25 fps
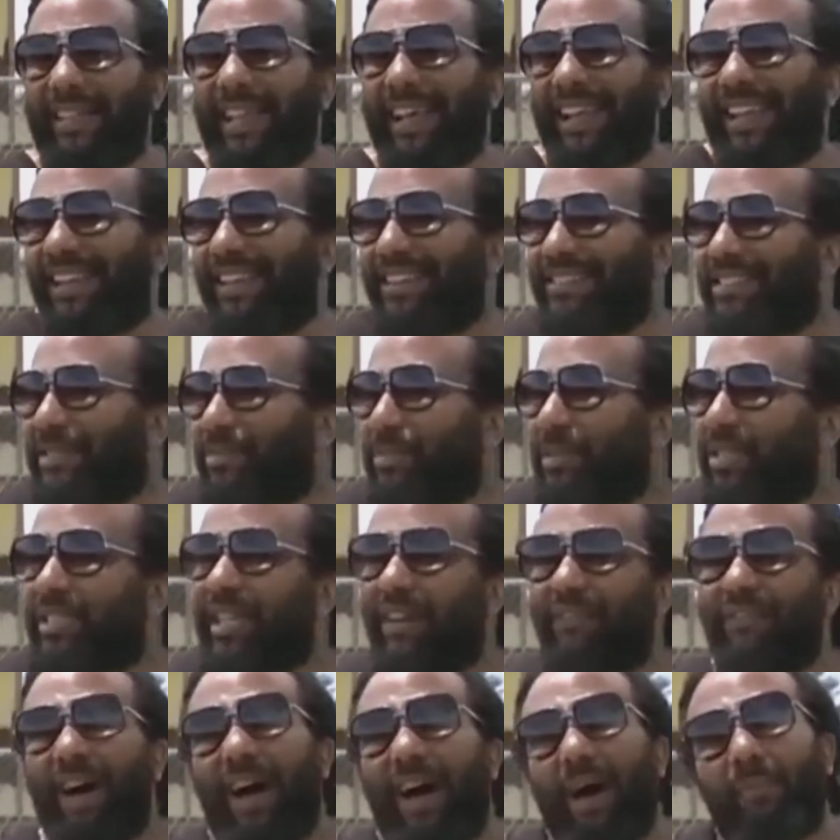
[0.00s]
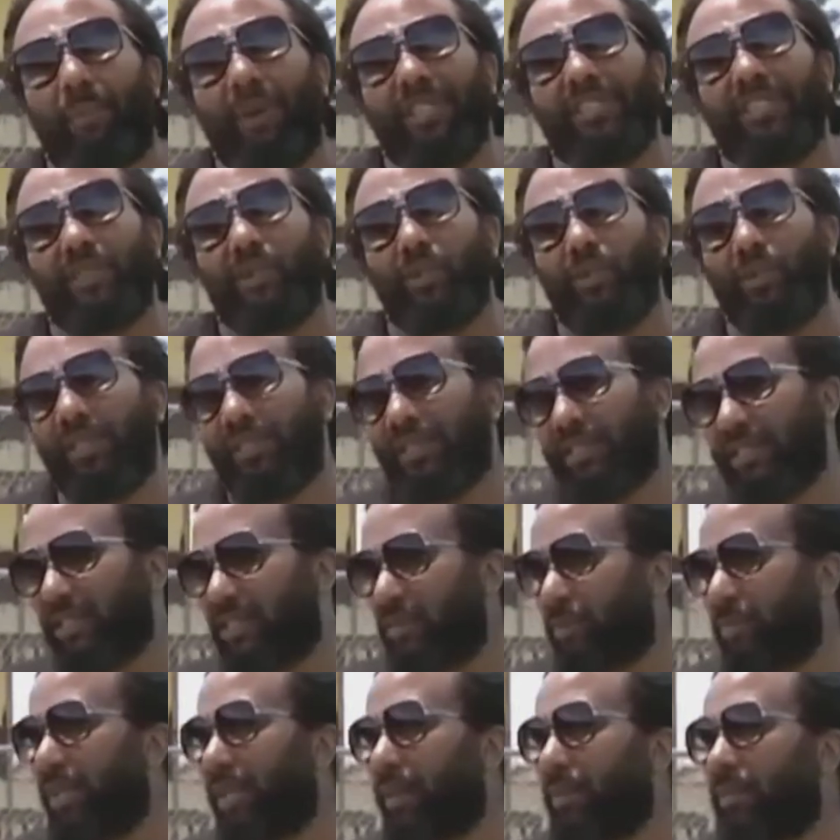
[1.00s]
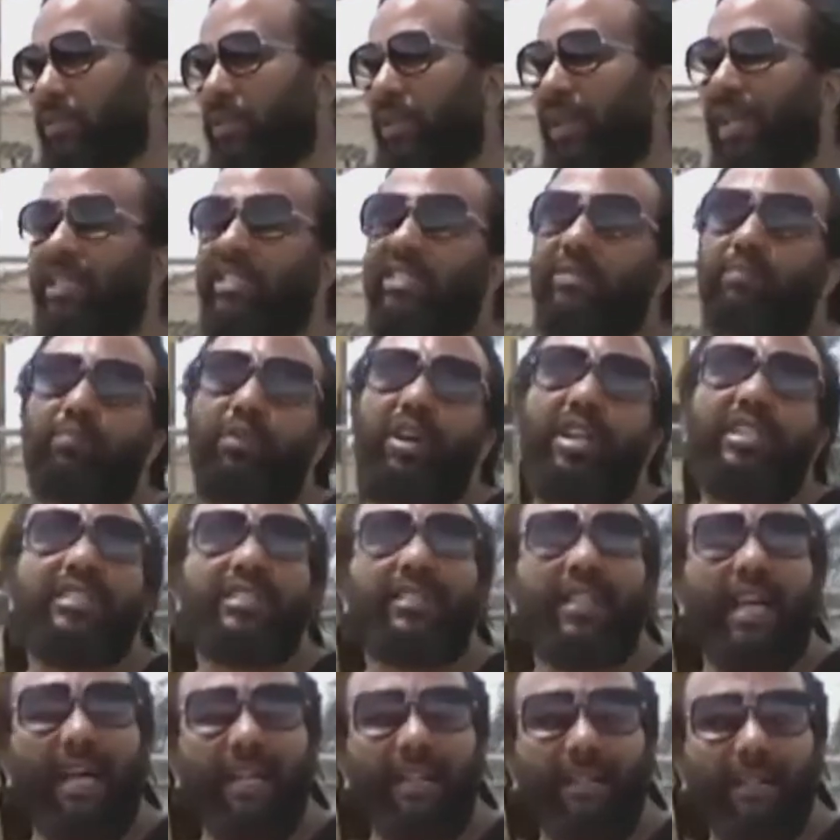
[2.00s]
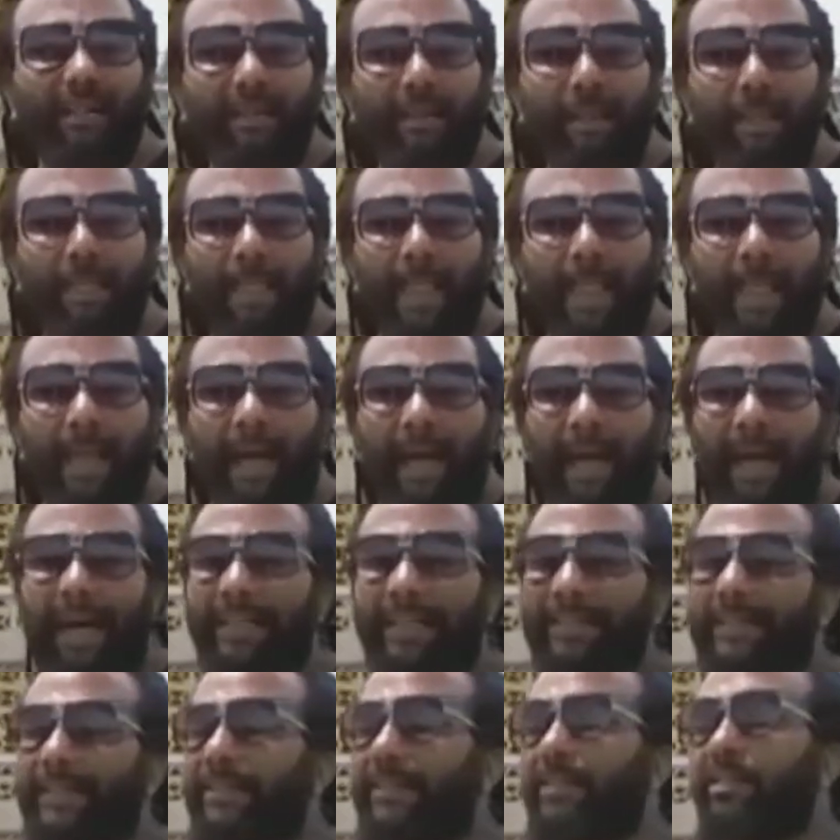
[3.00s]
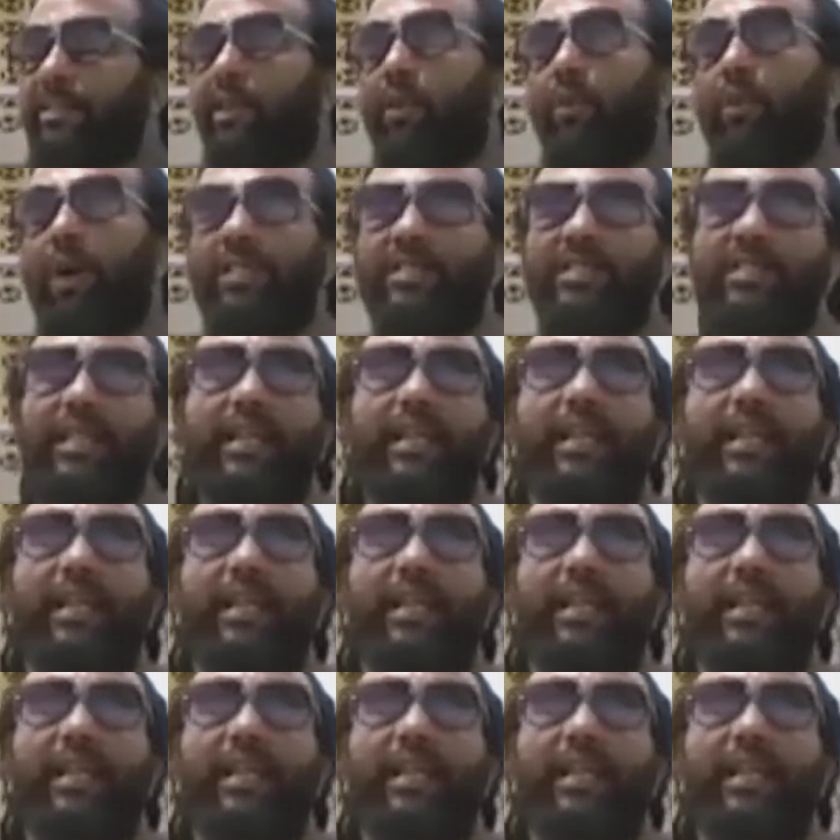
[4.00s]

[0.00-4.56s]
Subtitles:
that little bit of opportunity to be able to express that. And, you know, once